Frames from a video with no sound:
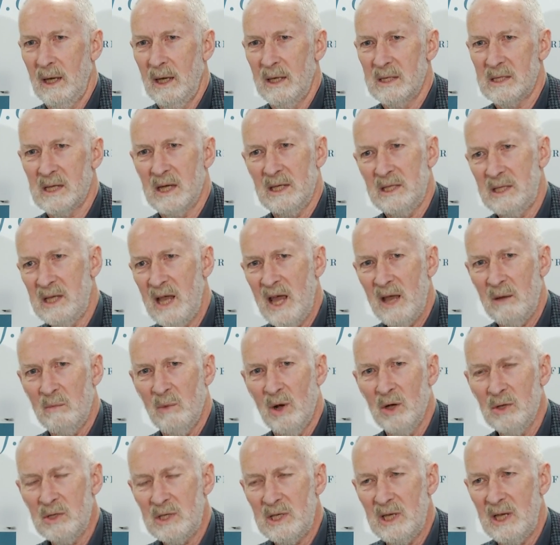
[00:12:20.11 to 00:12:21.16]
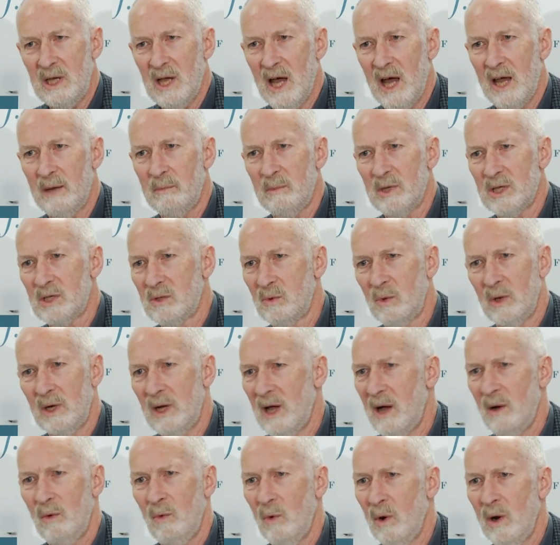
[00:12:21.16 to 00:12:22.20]
as I said, most economists were
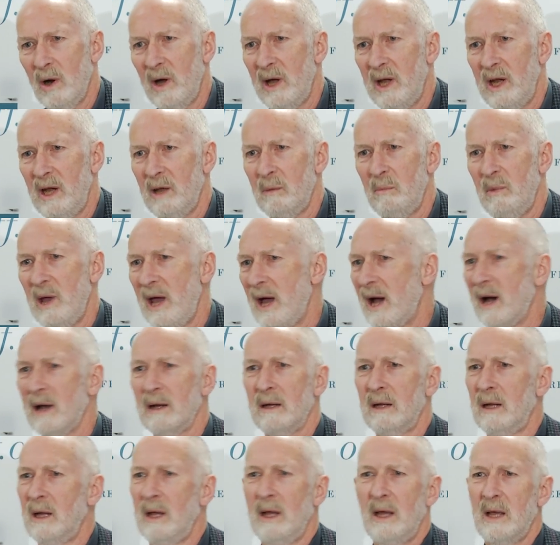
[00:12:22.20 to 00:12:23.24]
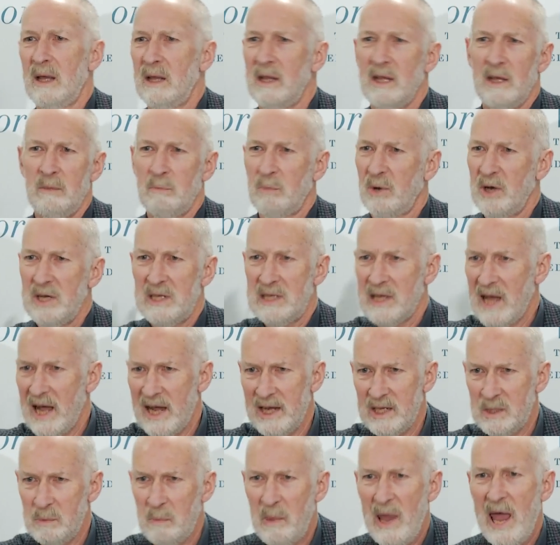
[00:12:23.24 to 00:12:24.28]
not worrying about the
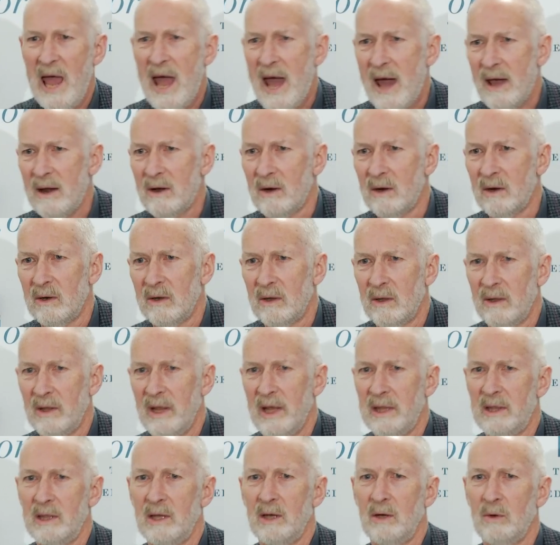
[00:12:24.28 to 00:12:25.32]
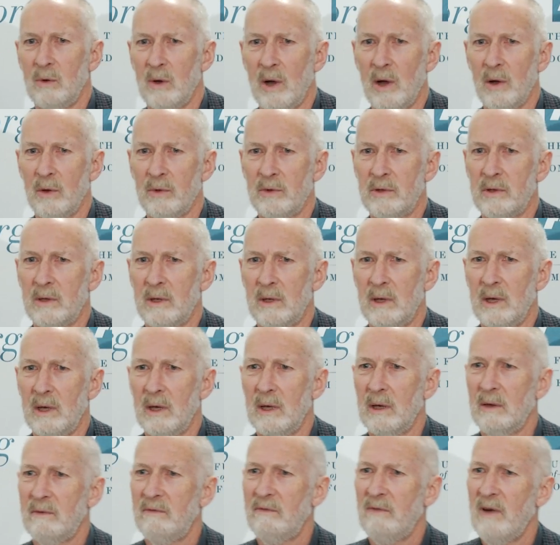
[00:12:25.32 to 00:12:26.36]
precise pattern that the growth
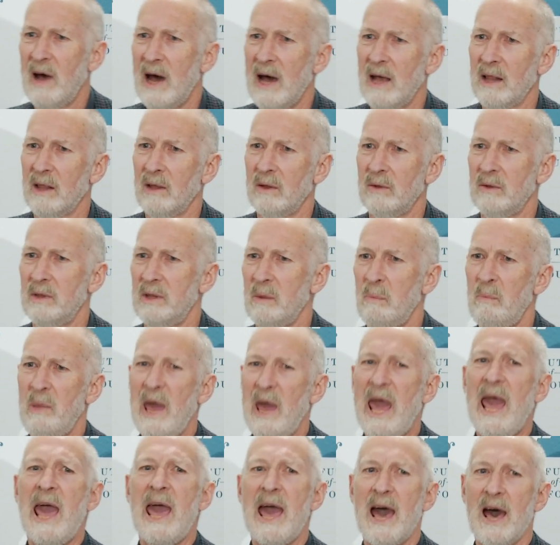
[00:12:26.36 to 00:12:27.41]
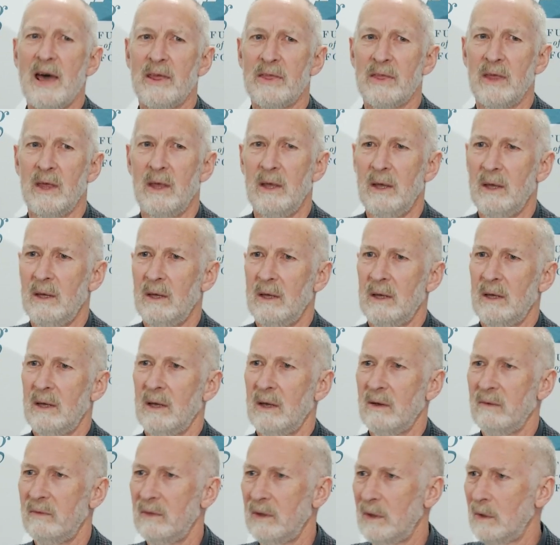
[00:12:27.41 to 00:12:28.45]
uh, followed, the path
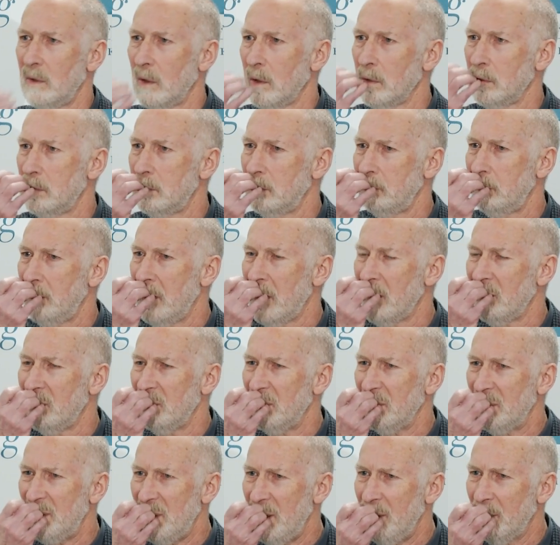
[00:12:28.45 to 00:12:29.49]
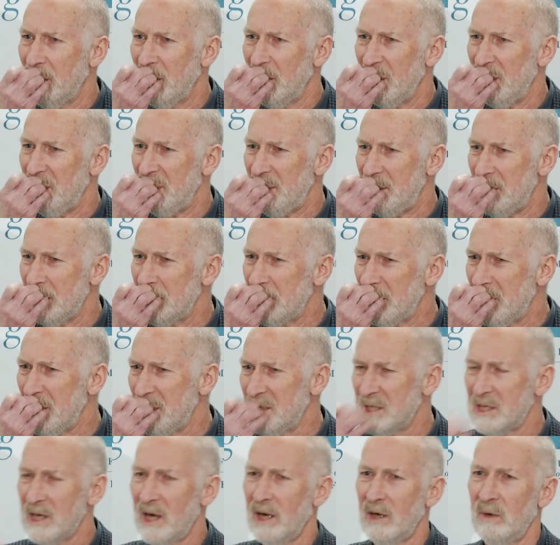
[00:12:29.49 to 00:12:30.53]
of the growth of government. They were just
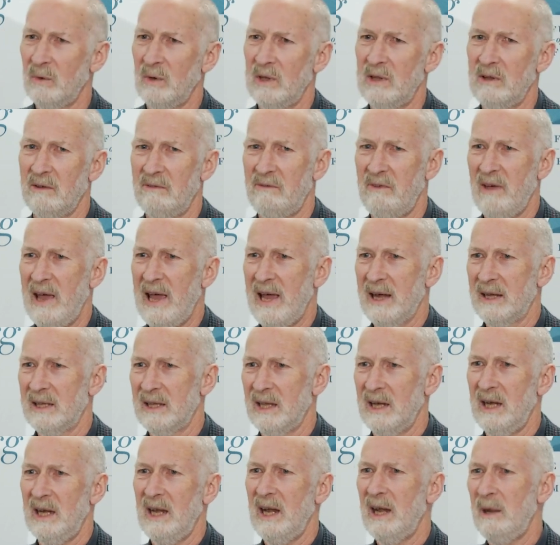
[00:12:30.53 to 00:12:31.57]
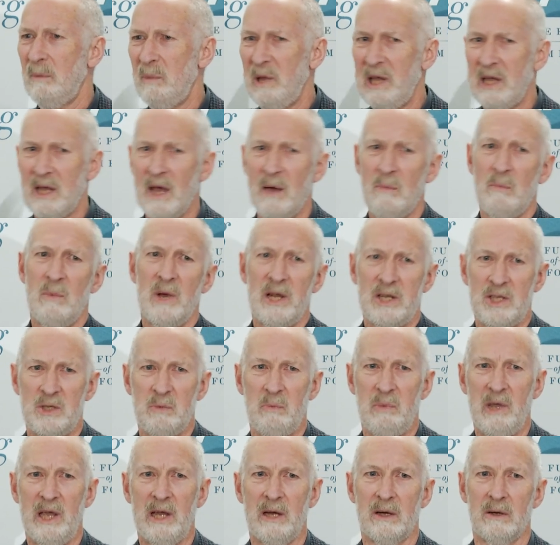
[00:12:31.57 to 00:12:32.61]
concerned with the fact that it had become much
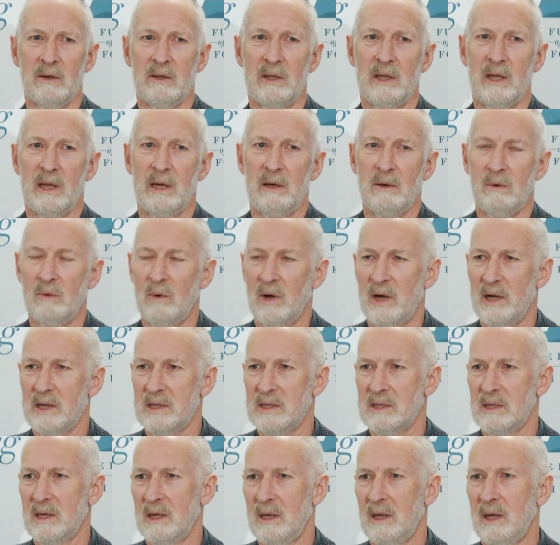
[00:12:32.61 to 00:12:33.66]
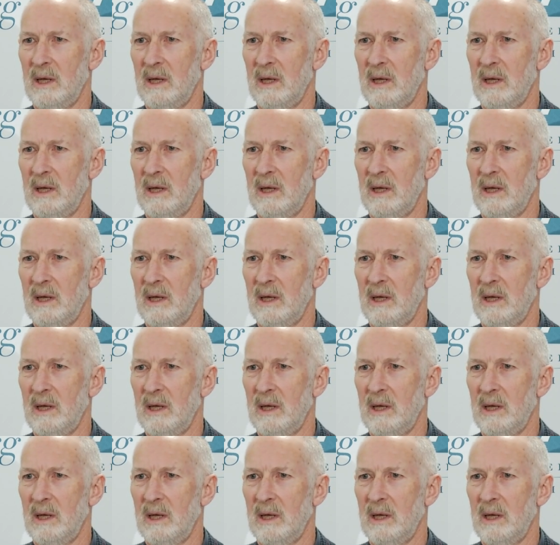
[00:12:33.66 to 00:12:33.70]
bigger than it was